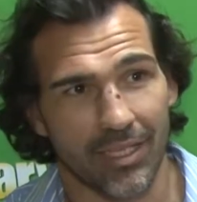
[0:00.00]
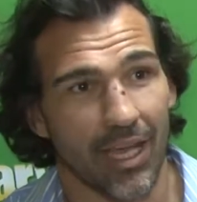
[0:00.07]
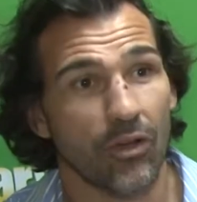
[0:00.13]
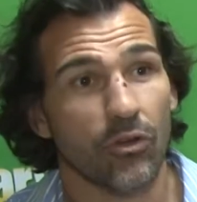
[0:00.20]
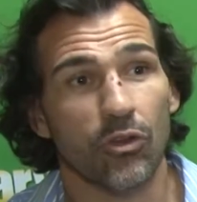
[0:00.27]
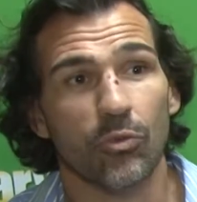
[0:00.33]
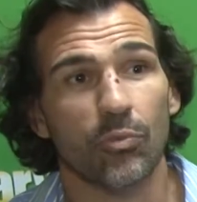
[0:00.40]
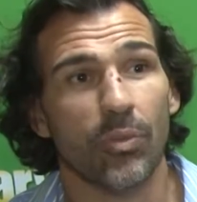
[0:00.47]
How
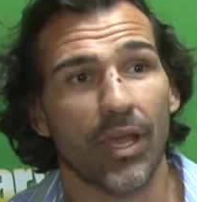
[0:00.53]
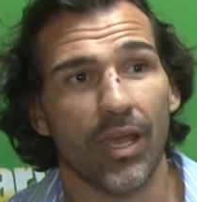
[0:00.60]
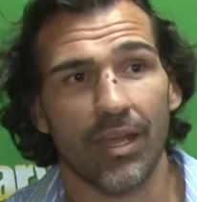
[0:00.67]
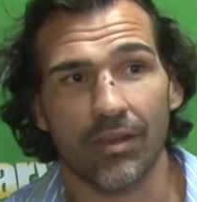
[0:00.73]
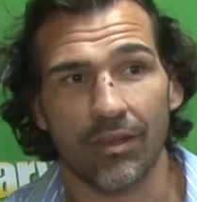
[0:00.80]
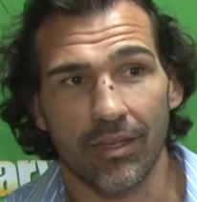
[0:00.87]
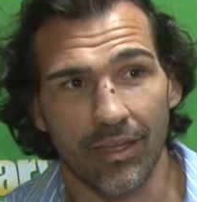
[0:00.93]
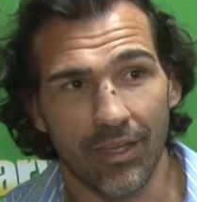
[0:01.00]
do you
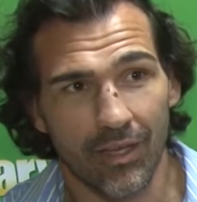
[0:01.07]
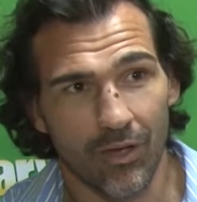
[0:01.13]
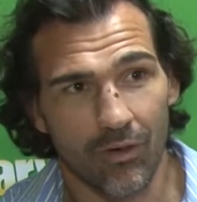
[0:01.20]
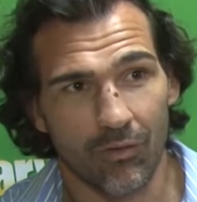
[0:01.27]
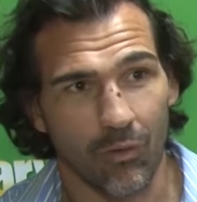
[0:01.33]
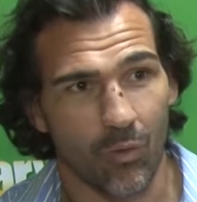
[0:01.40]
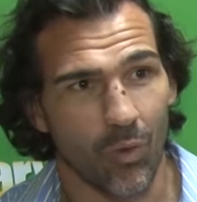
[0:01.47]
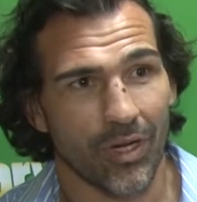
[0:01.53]
plan
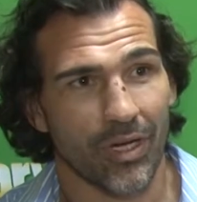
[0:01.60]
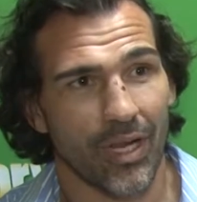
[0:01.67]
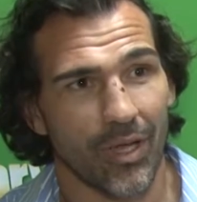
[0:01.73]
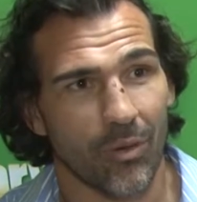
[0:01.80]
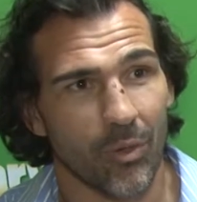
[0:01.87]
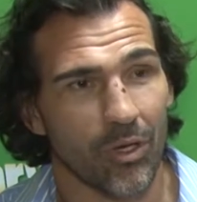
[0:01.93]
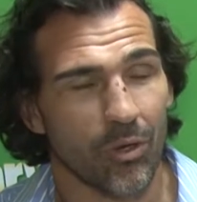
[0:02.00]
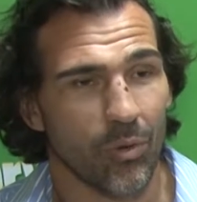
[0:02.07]
for one day
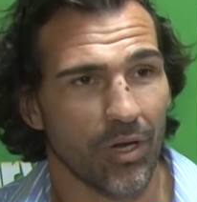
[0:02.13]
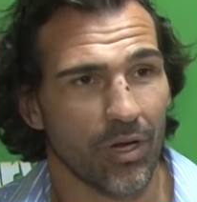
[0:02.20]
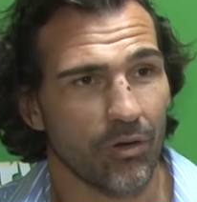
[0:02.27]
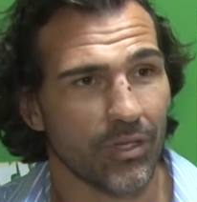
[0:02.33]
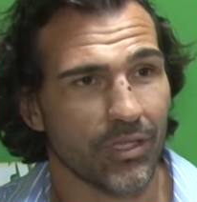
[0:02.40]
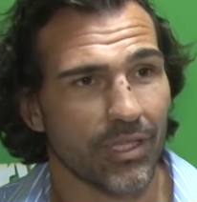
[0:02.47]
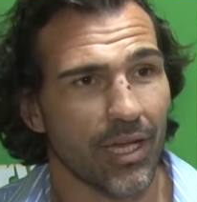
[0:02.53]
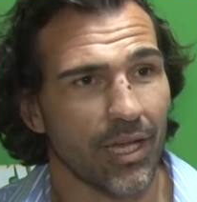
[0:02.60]
when you want to
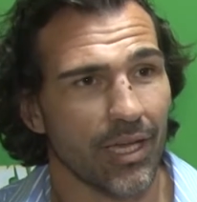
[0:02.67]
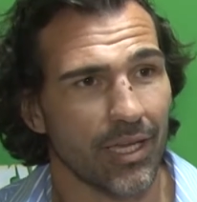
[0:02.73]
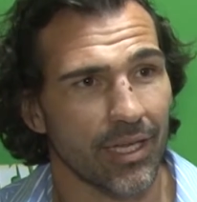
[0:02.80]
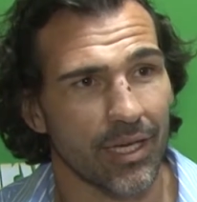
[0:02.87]
retire?